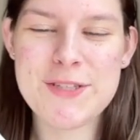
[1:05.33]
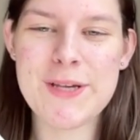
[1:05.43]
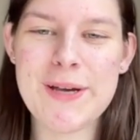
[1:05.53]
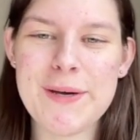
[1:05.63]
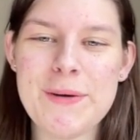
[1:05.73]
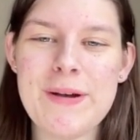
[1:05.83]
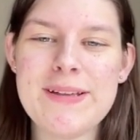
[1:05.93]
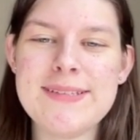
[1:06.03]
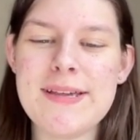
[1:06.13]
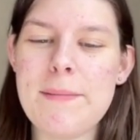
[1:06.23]
So
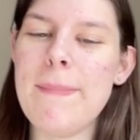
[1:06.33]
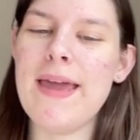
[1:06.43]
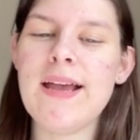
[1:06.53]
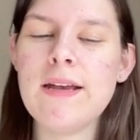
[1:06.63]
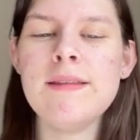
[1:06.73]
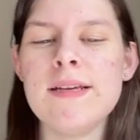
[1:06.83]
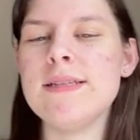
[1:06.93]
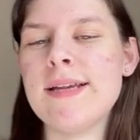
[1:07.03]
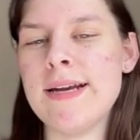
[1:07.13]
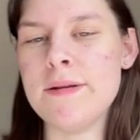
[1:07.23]
some main kind of
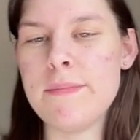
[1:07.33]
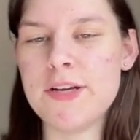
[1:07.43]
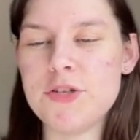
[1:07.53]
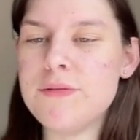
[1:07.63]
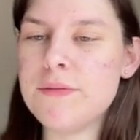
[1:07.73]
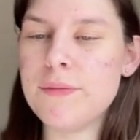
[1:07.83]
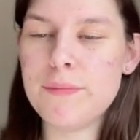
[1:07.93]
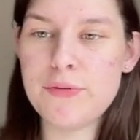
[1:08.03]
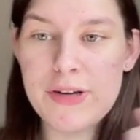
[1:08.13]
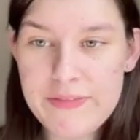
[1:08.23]
things that I didn't mention
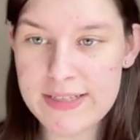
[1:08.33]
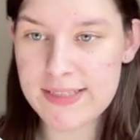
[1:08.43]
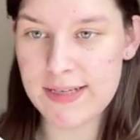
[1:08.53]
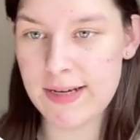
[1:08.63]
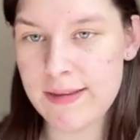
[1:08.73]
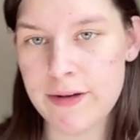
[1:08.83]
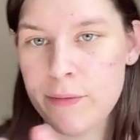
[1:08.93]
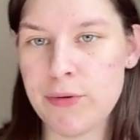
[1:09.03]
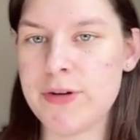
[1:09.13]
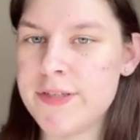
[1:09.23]
previously that are
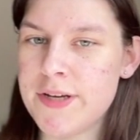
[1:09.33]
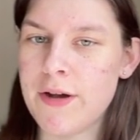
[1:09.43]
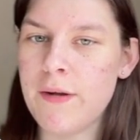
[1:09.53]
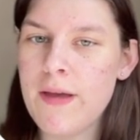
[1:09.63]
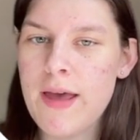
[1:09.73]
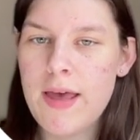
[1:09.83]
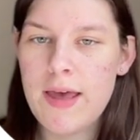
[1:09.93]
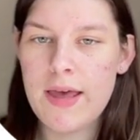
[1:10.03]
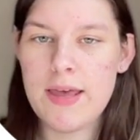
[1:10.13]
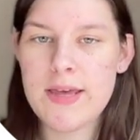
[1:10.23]
important to note
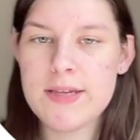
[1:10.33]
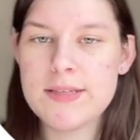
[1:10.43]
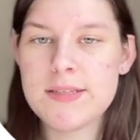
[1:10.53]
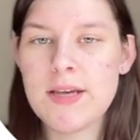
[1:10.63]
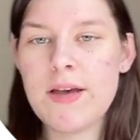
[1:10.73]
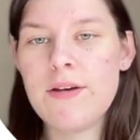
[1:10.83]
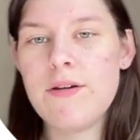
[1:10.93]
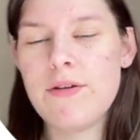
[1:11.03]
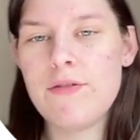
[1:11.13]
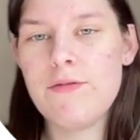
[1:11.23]
is
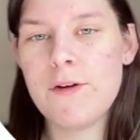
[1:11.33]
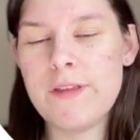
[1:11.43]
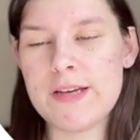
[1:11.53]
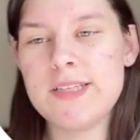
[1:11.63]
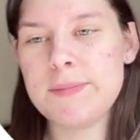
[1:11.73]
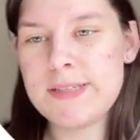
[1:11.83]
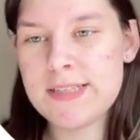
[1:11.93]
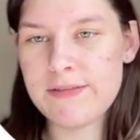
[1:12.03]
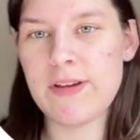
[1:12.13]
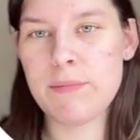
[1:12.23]
for this
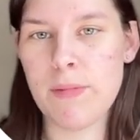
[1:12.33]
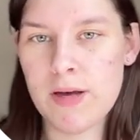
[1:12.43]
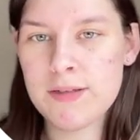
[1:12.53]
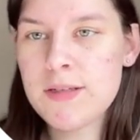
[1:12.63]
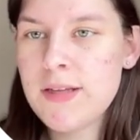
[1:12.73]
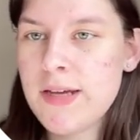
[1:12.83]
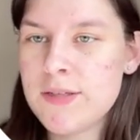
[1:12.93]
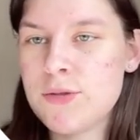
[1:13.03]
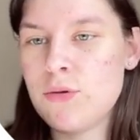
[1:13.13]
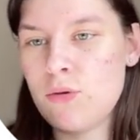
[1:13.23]
specific model,
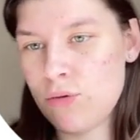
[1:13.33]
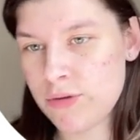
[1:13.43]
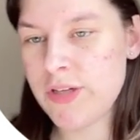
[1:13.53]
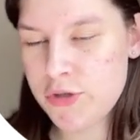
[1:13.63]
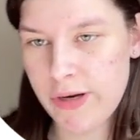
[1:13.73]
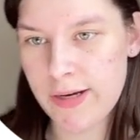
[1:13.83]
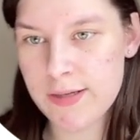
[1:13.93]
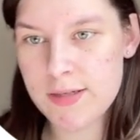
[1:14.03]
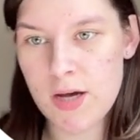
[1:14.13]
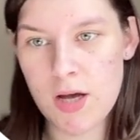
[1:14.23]
it's only
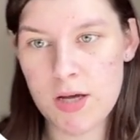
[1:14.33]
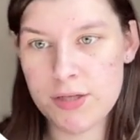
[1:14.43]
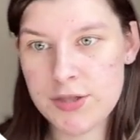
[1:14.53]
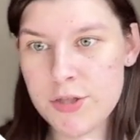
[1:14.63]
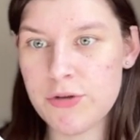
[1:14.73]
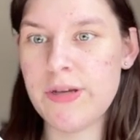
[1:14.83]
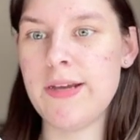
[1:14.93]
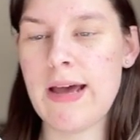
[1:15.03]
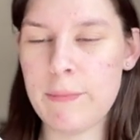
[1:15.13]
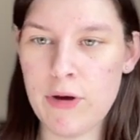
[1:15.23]
trained on
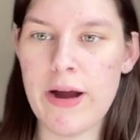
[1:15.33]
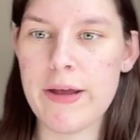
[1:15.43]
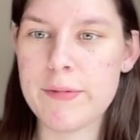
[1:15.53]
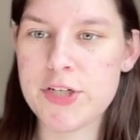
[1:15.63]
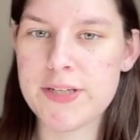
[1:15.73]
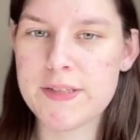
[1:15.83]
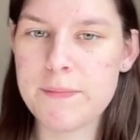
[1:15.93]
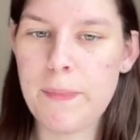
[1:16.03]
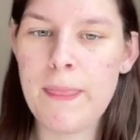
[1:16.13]
2D MRI images.